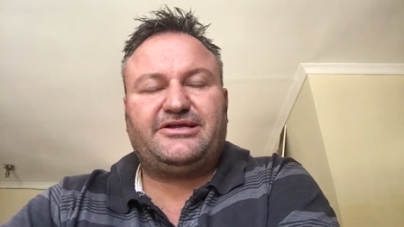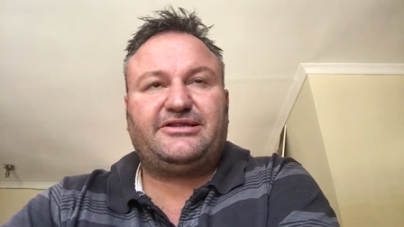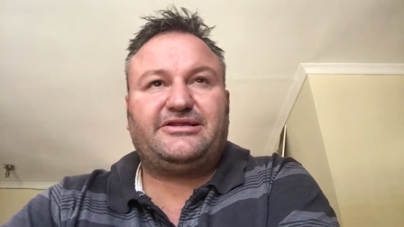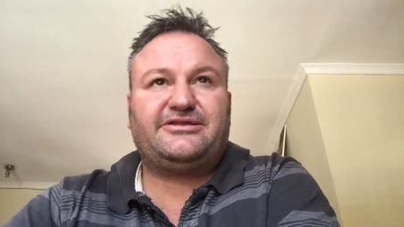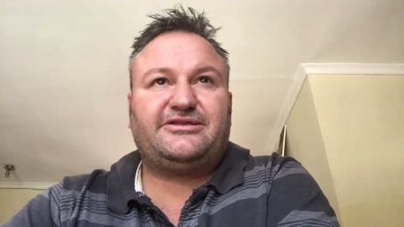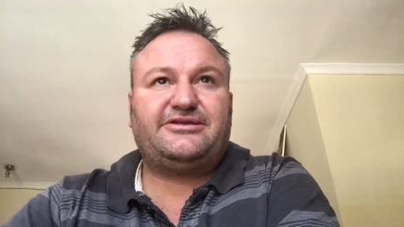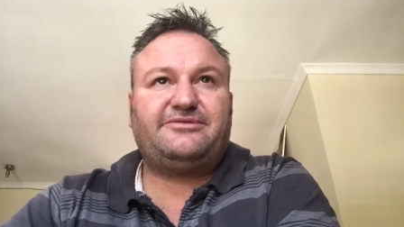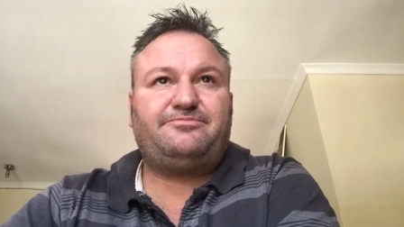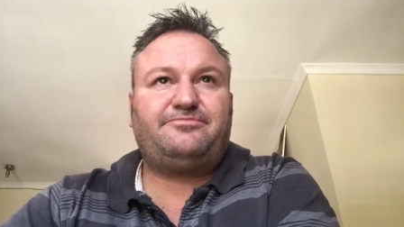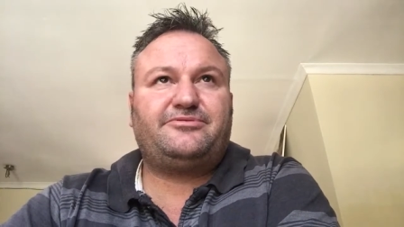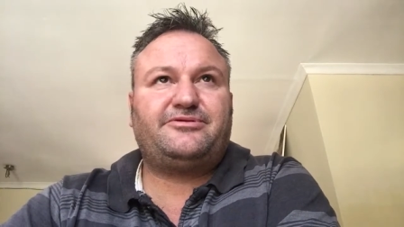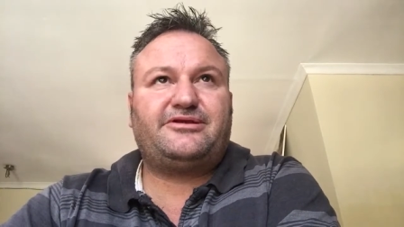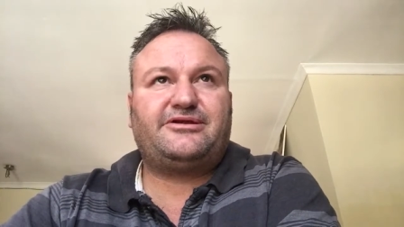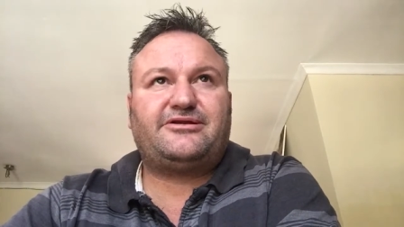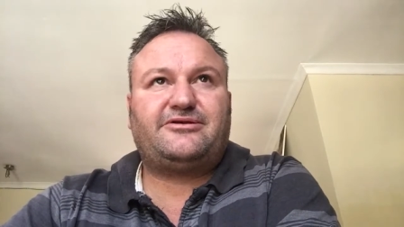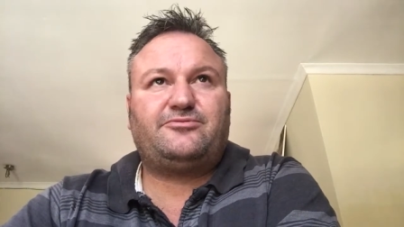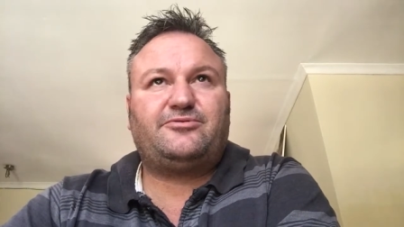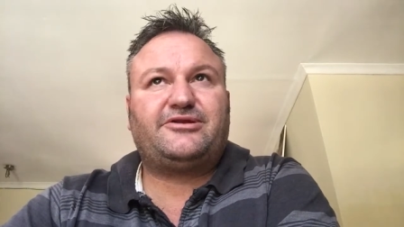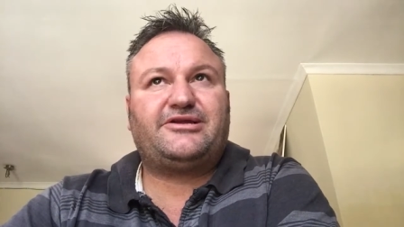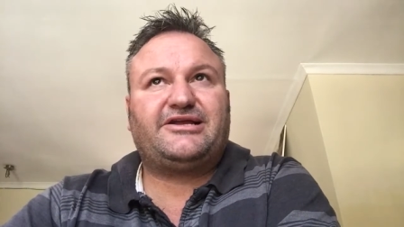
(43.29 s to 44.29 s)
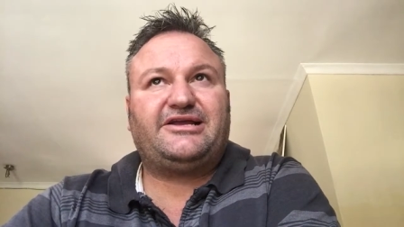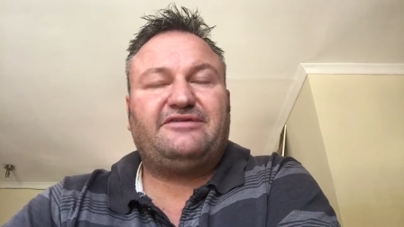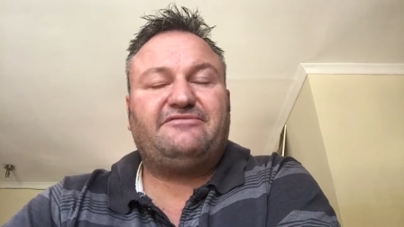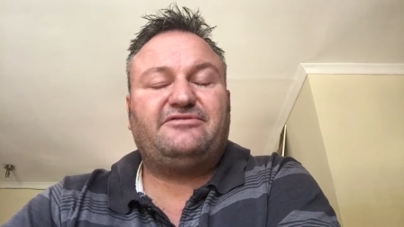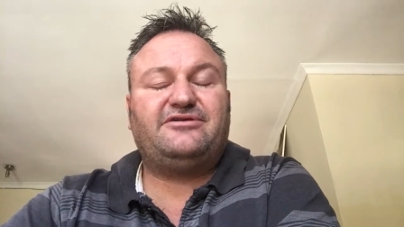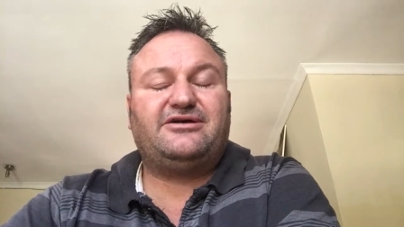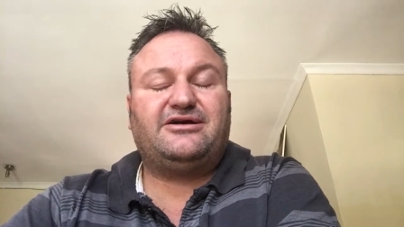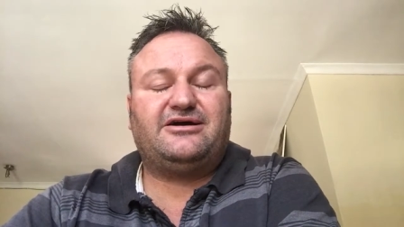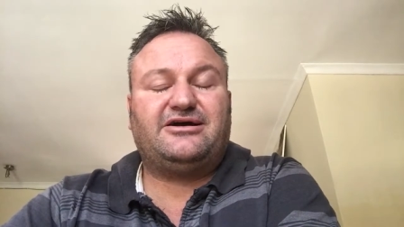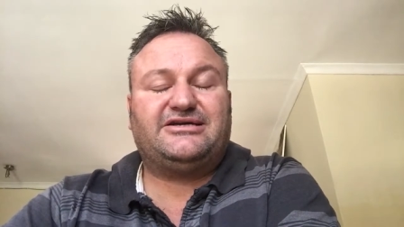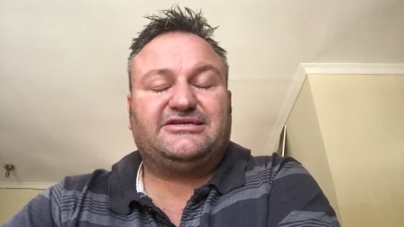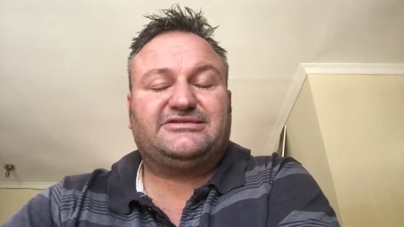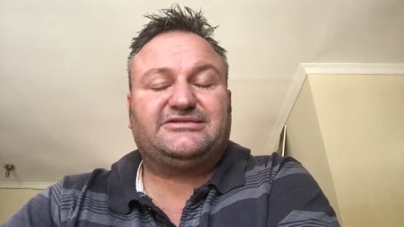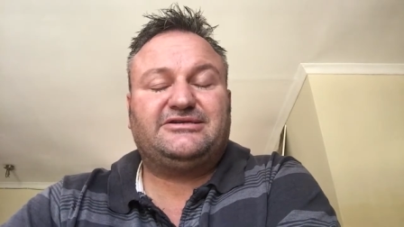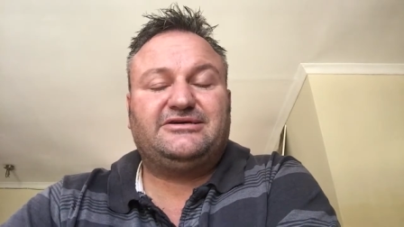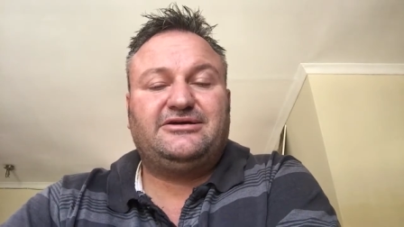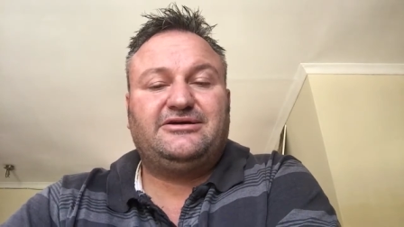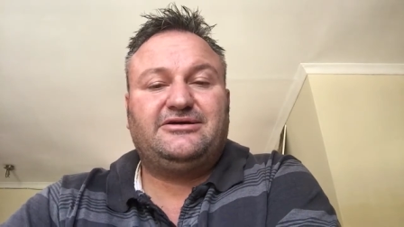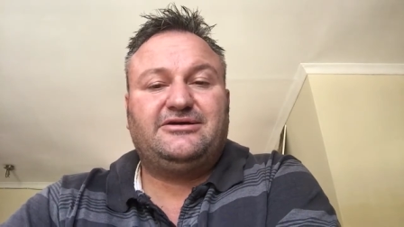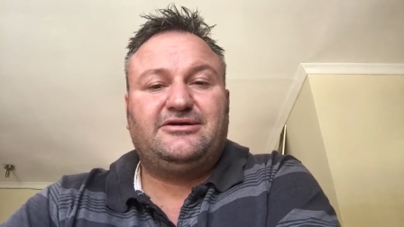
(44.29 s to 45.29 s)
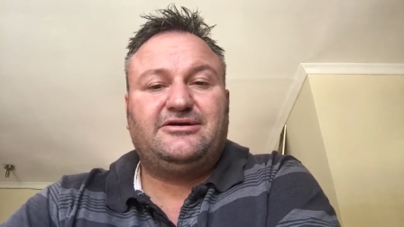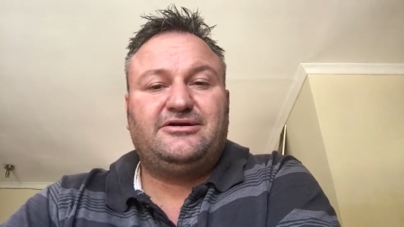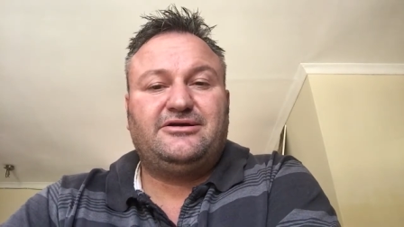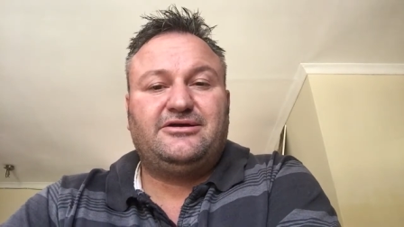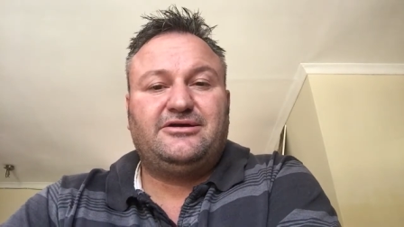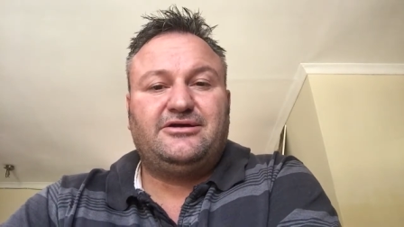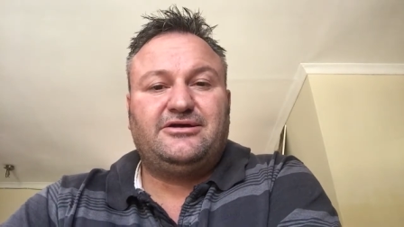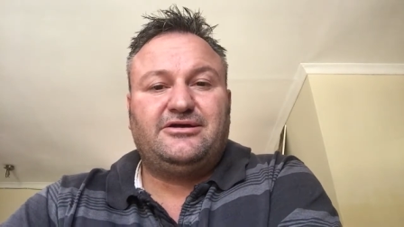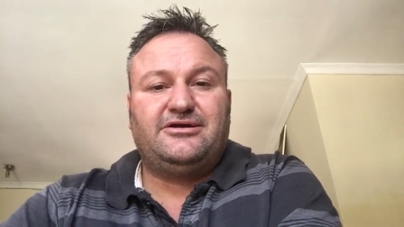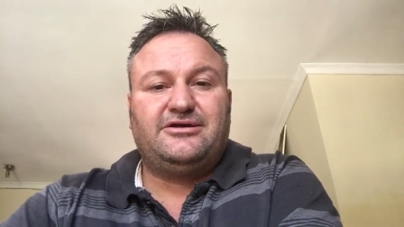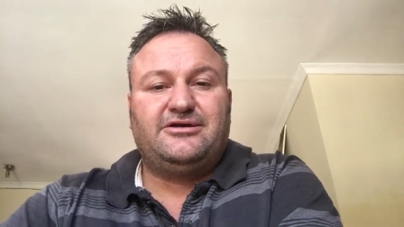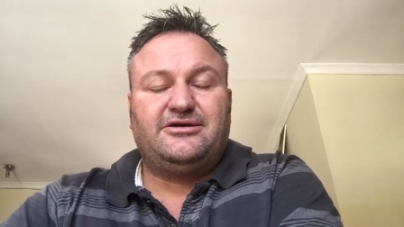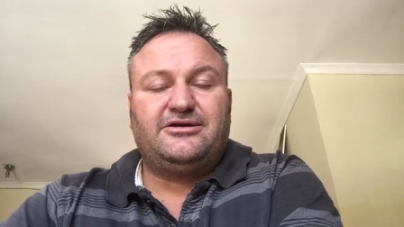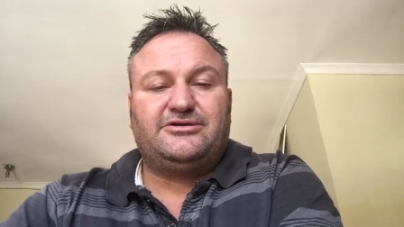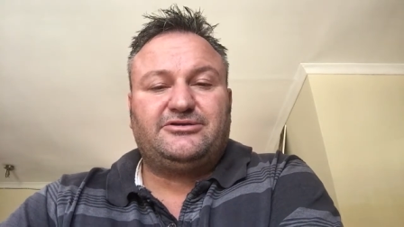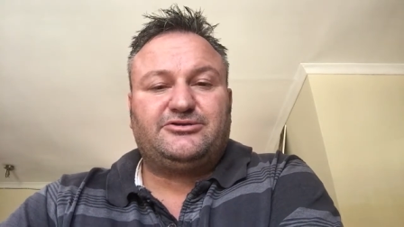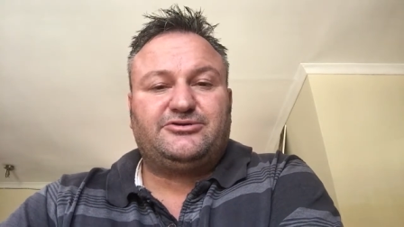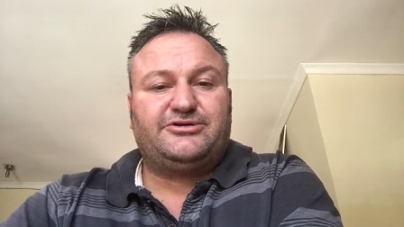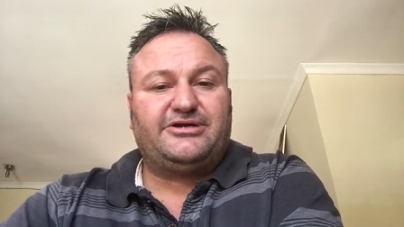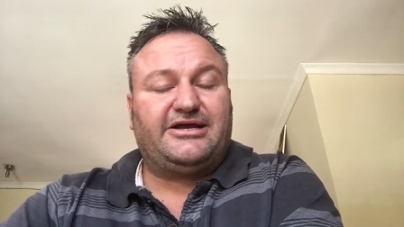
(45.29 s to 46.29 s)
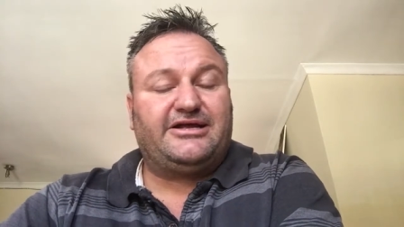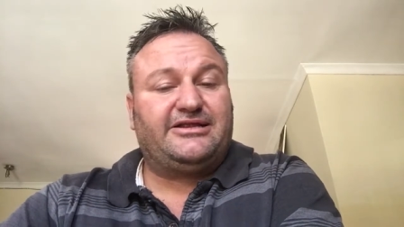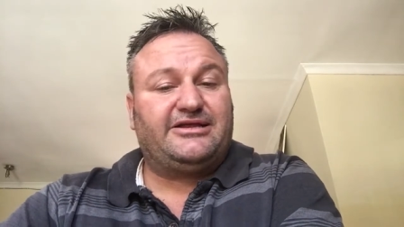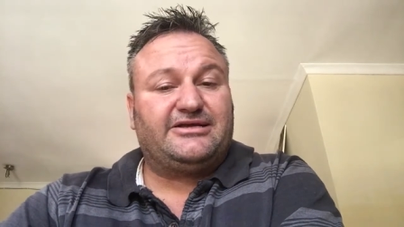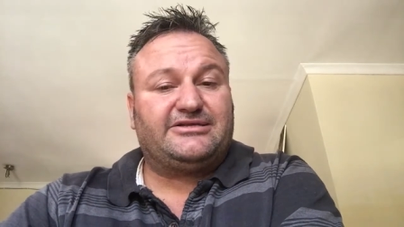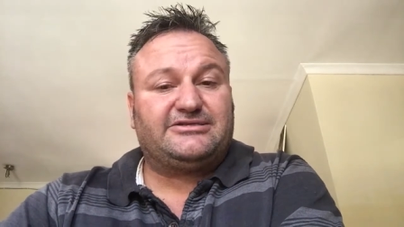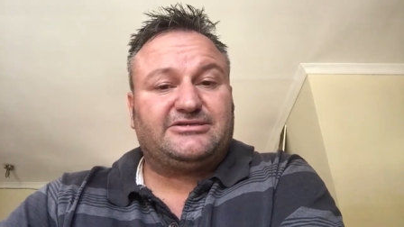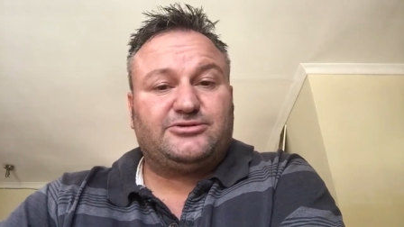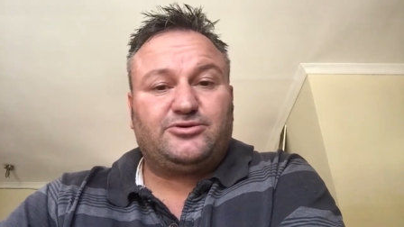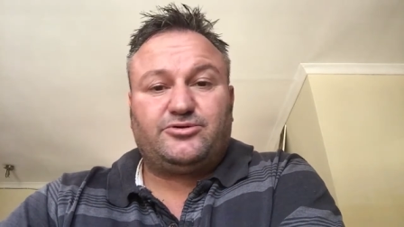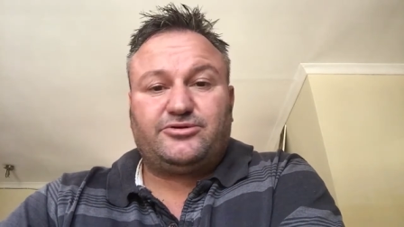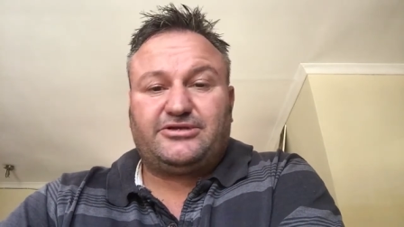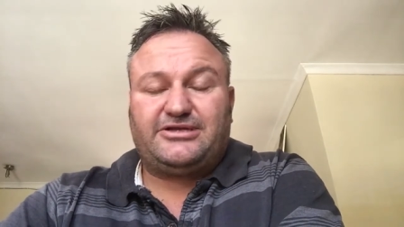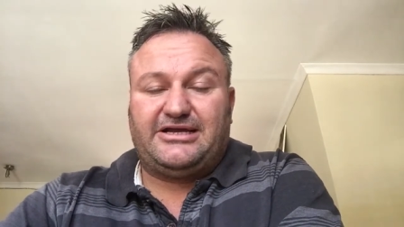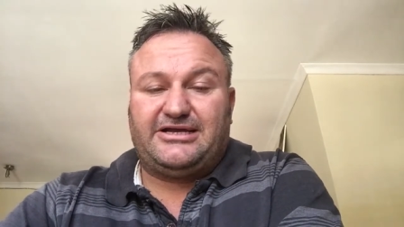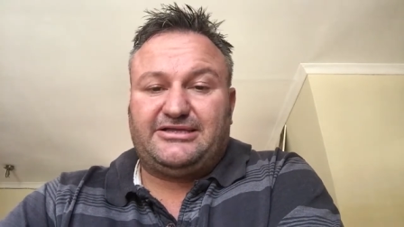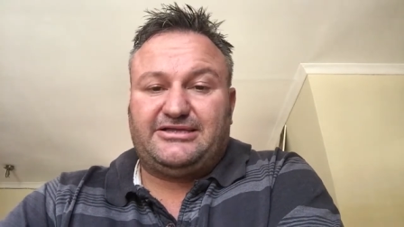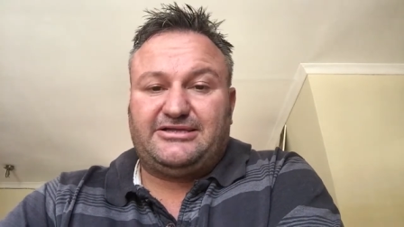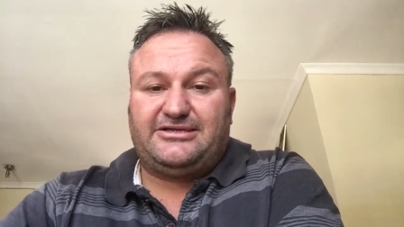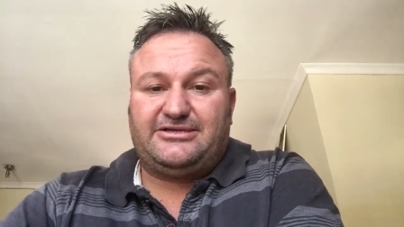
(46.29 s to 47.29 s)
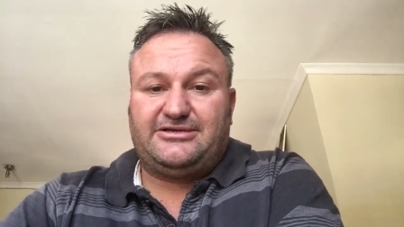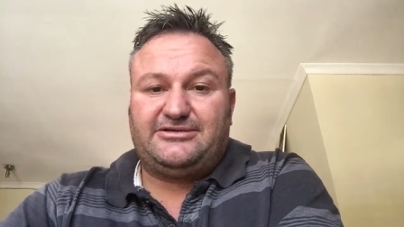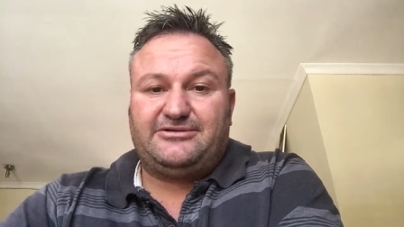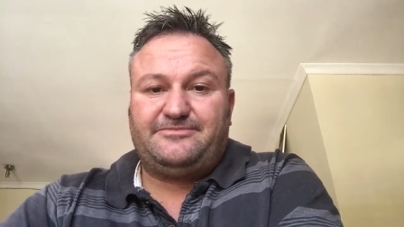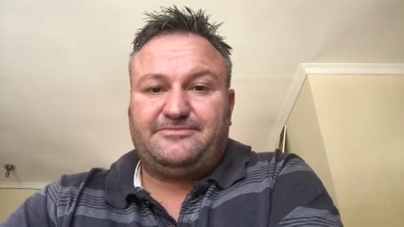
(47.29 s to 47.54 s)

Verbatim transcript: and the tip that I want to give the guys today that's not that